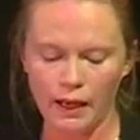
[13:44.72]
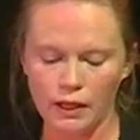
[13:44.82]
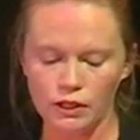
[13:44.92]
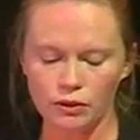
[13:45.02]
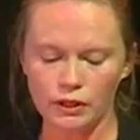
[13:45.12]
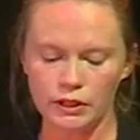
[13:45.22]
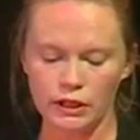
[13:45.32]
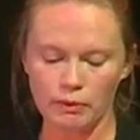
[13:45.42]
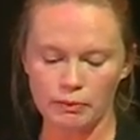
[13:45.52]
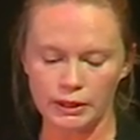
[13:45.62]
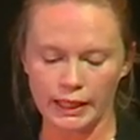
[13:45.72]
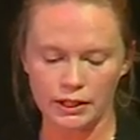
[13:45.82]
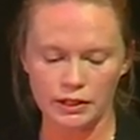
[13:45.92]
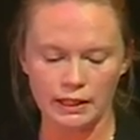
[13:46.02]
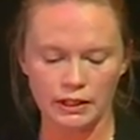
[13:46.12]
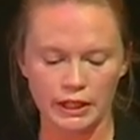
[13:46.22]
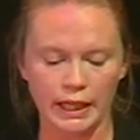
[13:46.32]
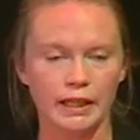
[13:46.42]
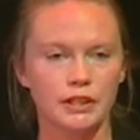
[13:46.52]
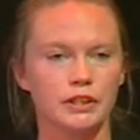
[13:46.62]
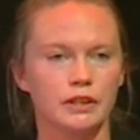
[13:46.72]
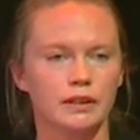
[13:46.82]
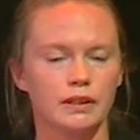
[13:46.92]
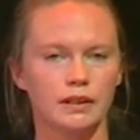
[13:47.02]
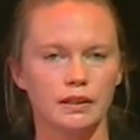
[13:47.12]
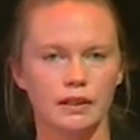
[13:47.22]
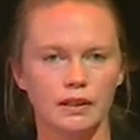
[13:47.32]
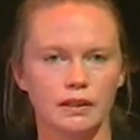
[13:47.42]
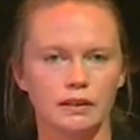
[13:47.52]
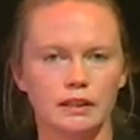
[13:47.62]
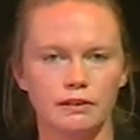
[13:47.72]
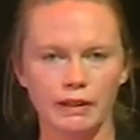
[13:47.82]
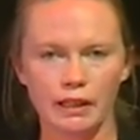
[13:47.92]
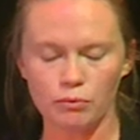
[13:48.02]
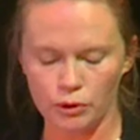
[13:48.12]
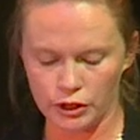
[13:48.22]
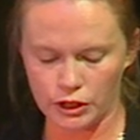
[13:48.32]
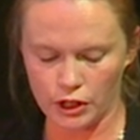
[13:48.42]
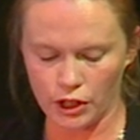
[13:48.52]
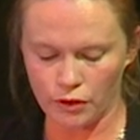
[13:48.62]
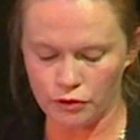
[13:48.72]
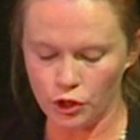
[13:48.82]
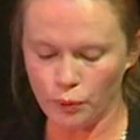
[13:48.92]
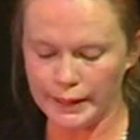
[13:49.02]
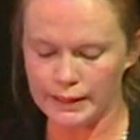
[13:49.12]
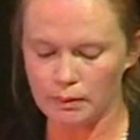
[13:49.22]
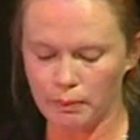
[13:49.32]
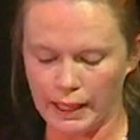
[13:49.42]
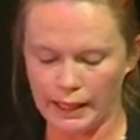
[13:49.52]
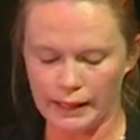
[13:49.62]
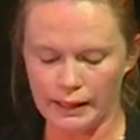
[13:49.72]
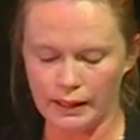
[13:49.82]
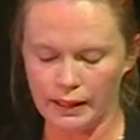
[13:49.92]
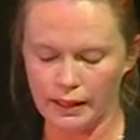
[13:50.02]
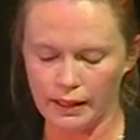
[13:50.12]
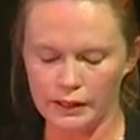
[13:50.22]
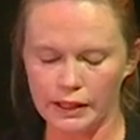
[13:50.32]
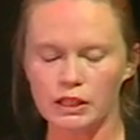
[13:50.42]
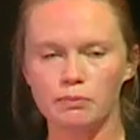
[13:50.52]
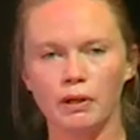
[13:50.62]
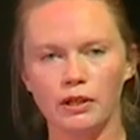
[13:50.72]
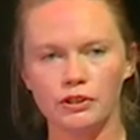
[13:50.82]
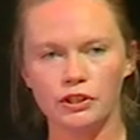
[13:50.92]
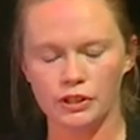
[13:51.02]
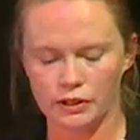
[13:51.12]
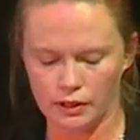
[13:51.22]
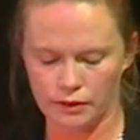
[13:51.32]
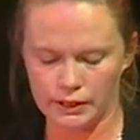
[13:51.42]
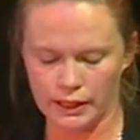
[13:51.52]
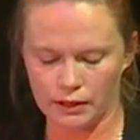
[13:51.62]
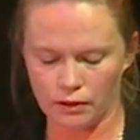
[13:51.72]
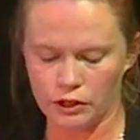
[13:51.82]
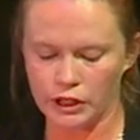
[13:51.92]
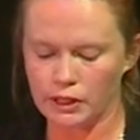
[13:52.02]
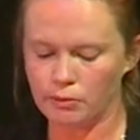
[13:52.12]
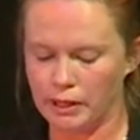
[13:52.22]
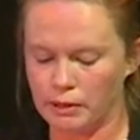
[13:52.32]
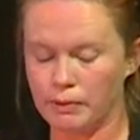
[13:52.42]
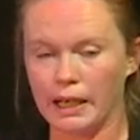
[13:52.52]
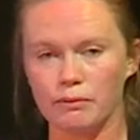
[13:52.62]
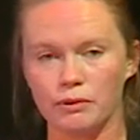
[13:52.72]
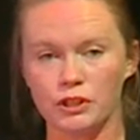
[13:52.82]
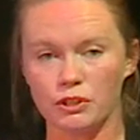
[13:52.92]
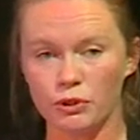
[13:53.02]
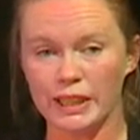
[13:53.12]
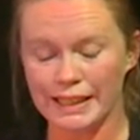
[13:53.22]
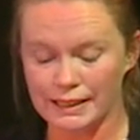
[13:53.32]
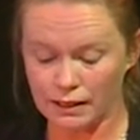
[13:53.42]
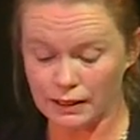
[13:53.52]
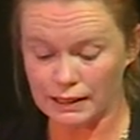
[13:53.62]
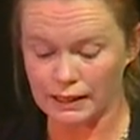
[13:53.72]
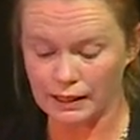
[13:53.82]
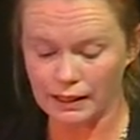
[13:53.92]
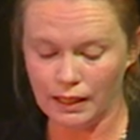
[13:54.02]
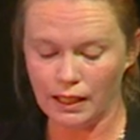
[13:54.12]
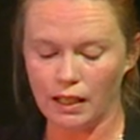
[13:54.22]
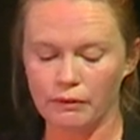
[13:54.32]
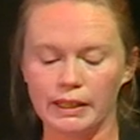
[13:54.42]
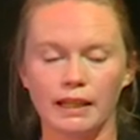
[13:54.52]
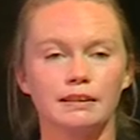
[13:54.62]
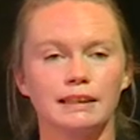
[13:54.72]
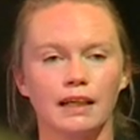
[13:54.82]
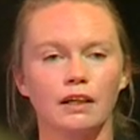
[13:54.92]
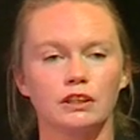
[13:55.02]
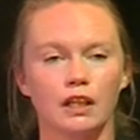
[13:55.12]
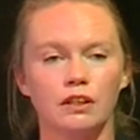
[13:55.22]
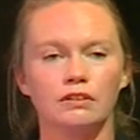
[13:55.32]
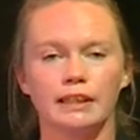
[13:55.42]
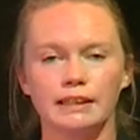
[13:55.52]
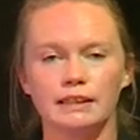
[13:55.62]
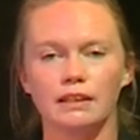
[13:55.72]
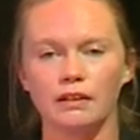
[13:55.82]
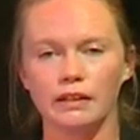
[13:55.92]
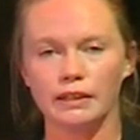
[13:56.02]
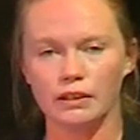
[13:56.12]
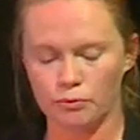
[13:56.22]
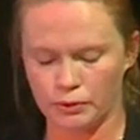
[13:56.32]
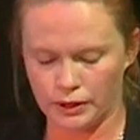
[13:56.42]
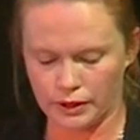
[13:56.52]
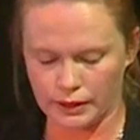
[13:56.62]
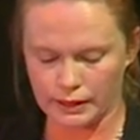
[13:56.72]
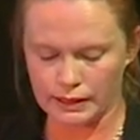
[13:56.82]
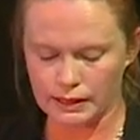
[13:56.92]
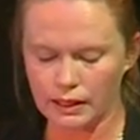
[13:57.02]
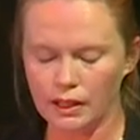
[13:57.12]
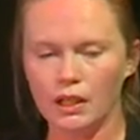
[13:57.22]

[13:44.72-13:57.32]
So on consumer protection and education, the development of new ways to pay and the explosion of technology in payments are really exciting and without doubt a great sign of progress.